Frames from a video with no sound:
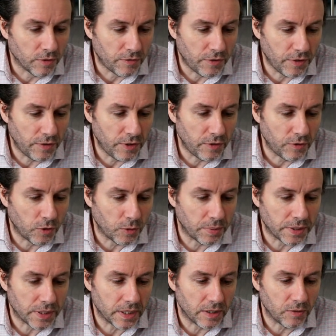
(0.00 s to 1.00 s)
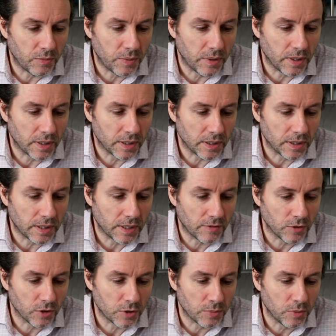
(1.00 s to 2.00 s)
54% of workers have
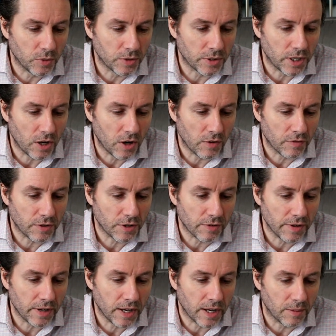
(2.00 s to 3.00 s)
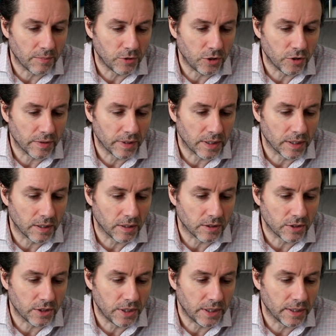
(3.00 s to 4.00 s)
lost more than half their income during the
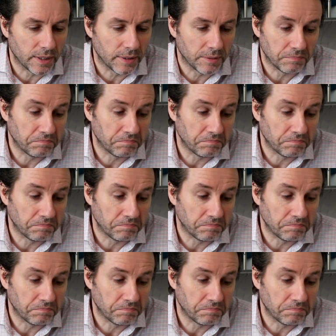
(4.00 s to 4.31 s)
last year.